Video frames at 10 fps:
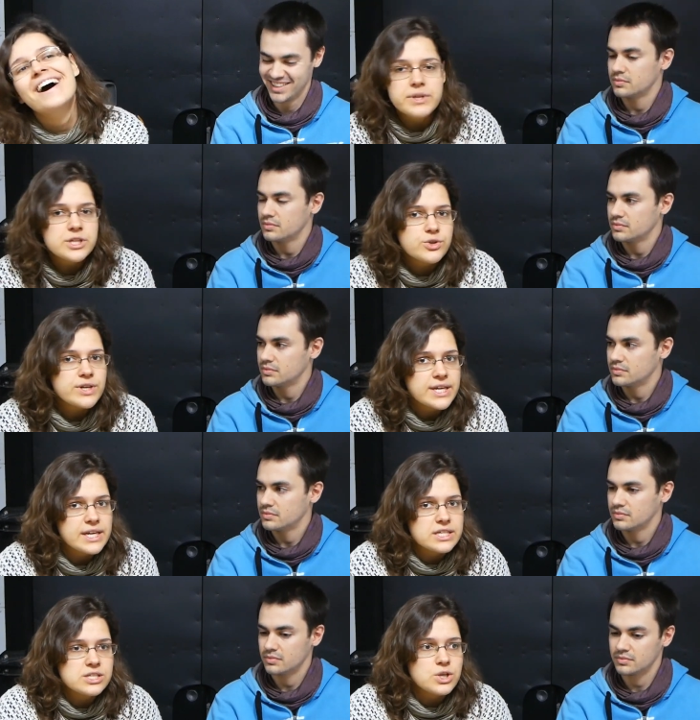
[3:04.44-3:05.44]
Speaker 1: But the trick
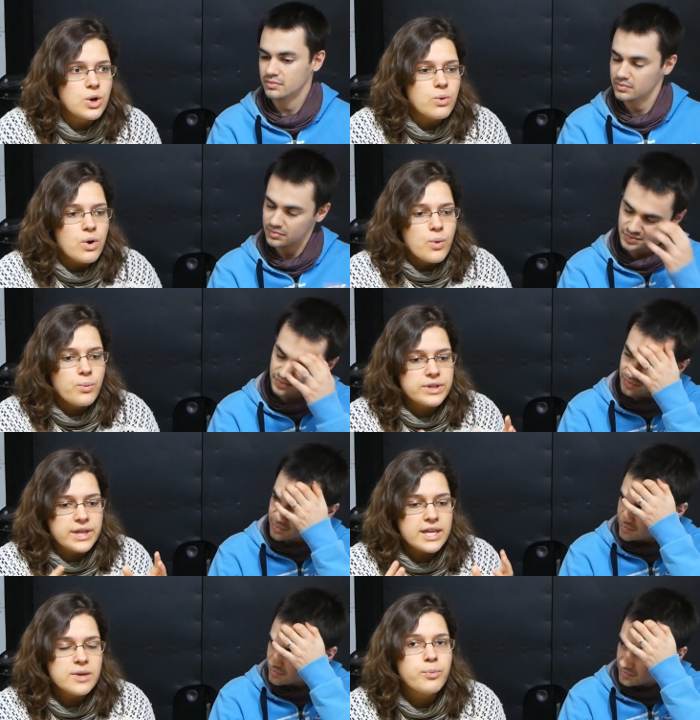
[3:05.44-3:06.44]
is, so
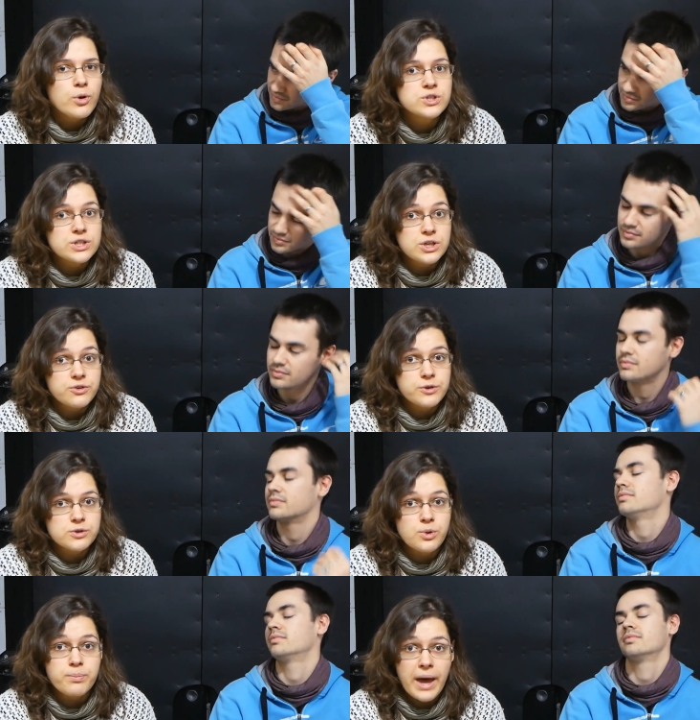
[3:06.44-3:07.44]
with any project that you feel
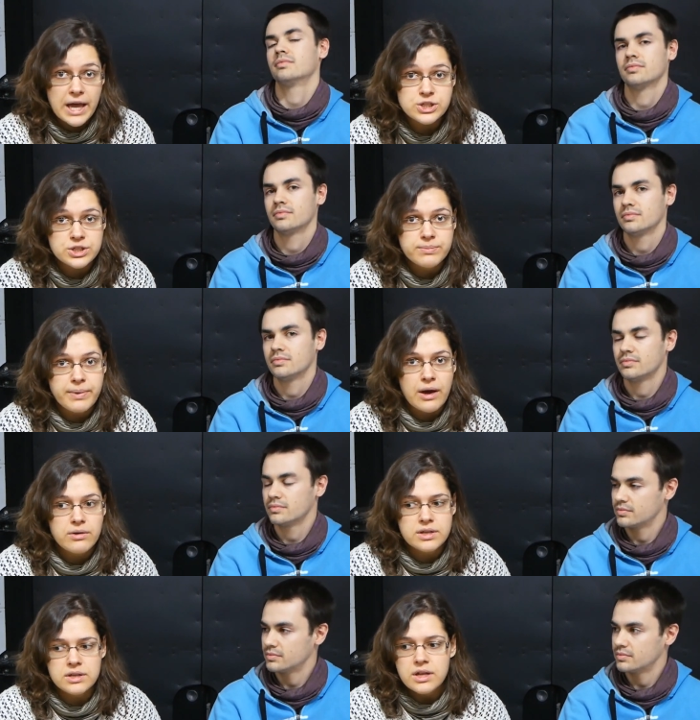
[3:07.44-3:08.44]
so passionate
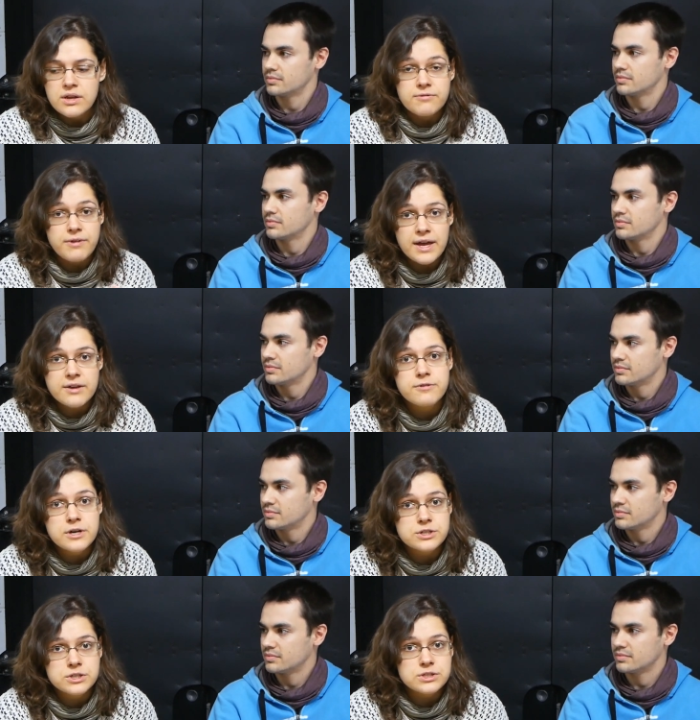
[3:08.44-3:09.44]
about, and van
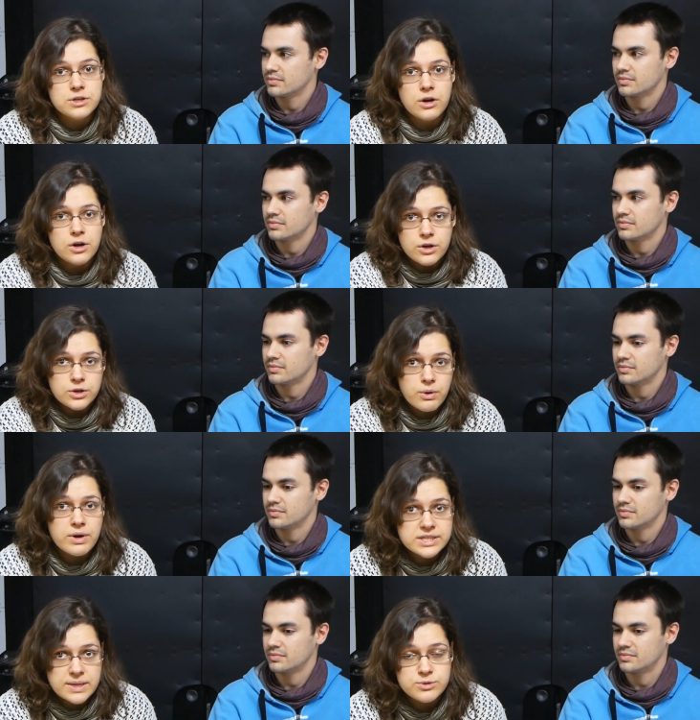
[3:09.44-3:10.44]
conversions are no
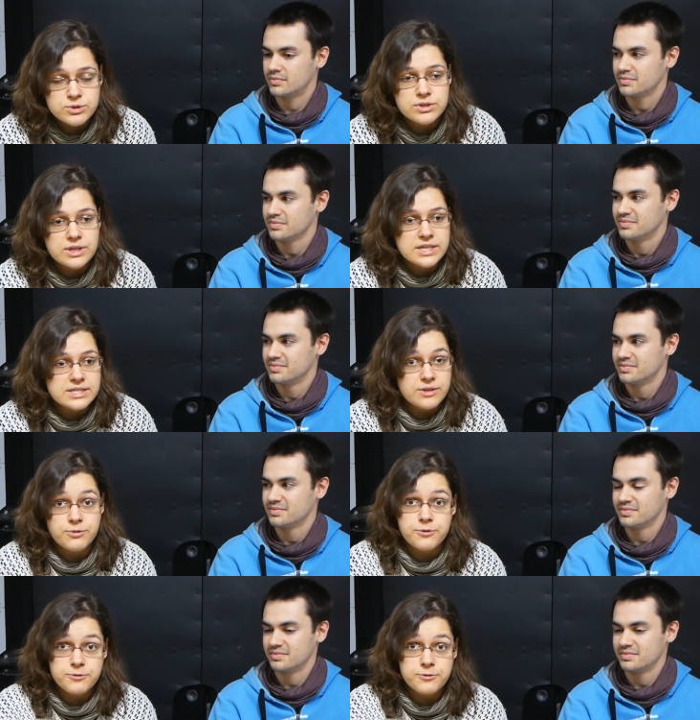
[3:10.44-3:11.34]
exception to this, and for